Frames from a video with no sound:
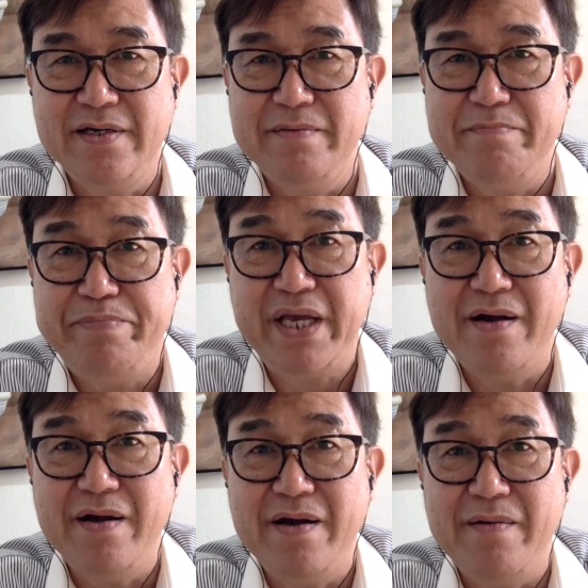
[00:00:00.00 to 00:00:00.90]
a
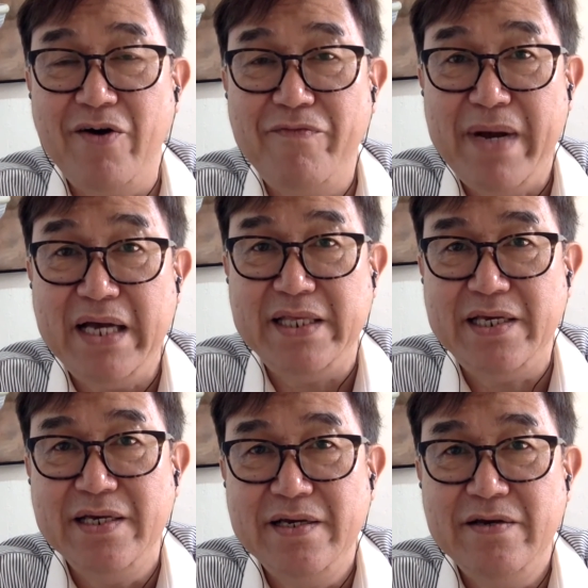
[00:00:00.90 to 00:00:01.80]
big amount of
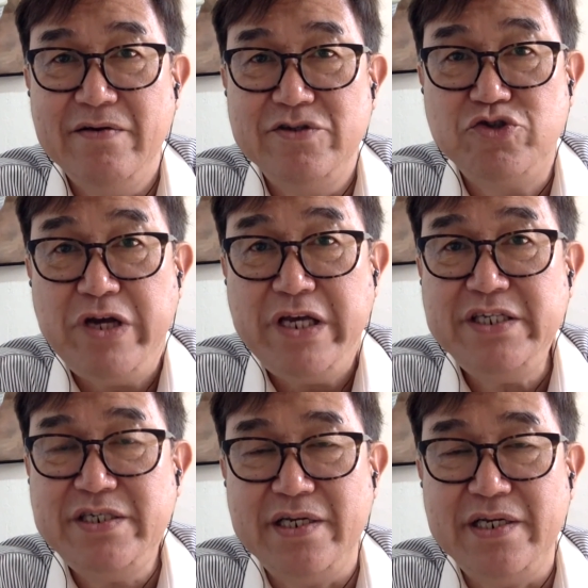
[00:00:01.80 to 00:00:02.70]
money.
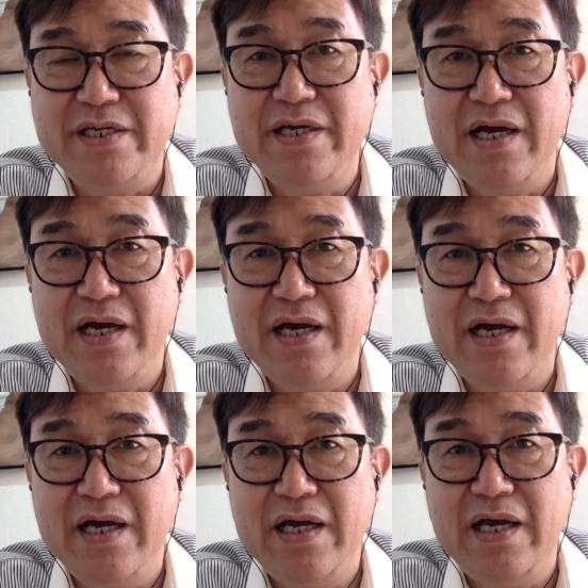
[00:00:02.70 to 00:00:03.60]
Strangely,
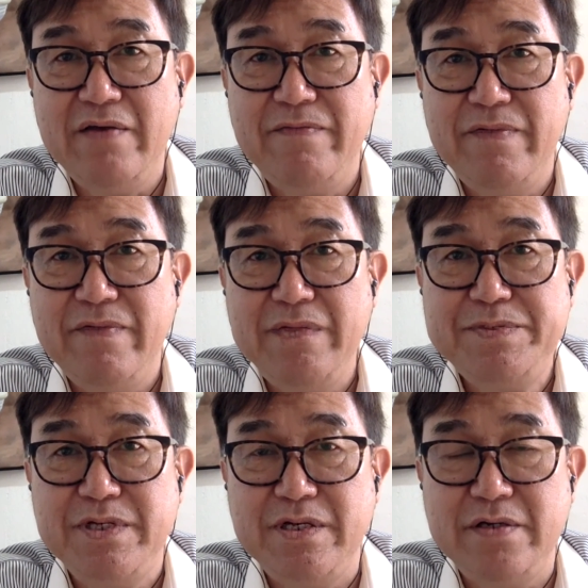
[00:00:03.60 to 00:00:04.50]
I have
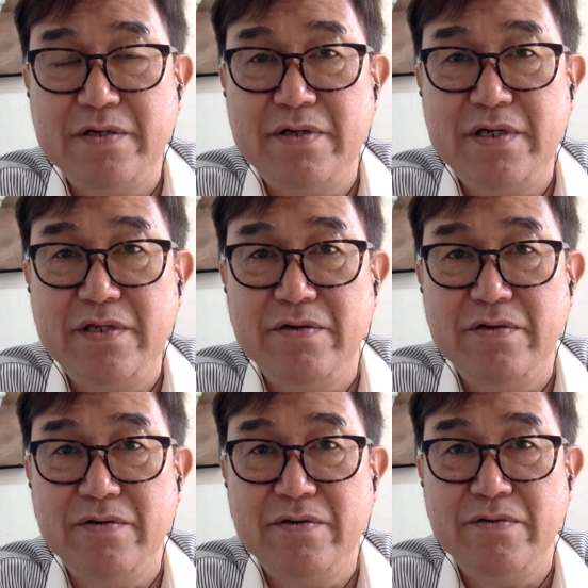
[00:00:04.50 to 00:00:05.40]
absolutely
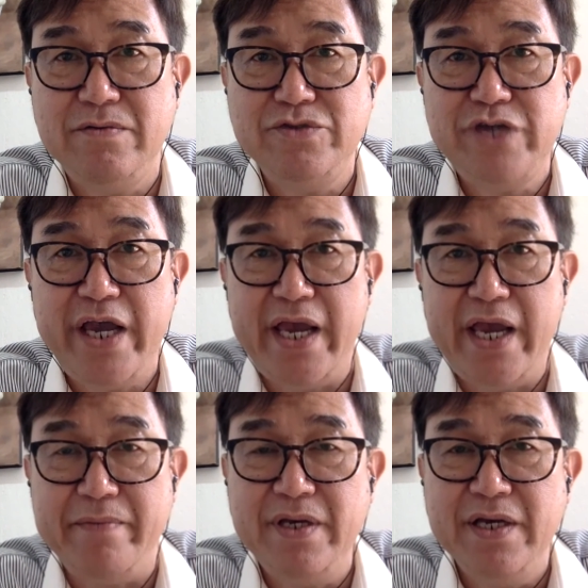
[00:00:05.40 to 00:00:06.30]
no
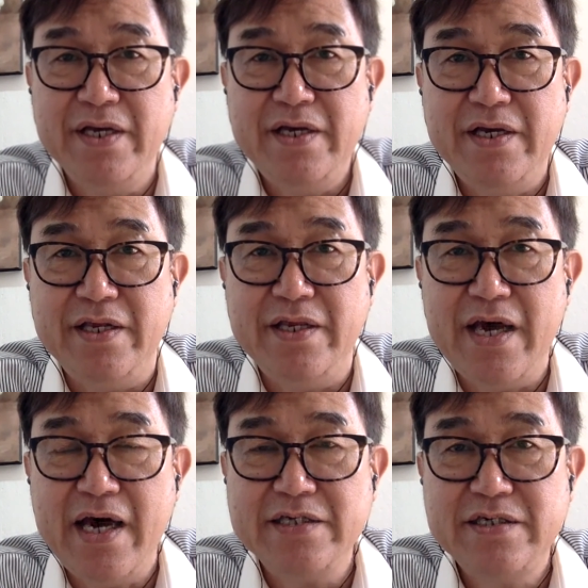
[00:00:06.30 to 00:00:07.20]
shame
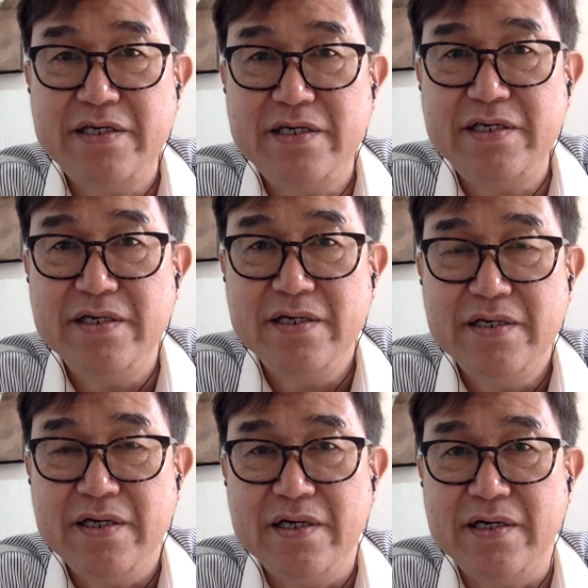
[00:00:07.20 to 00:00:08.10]
in asking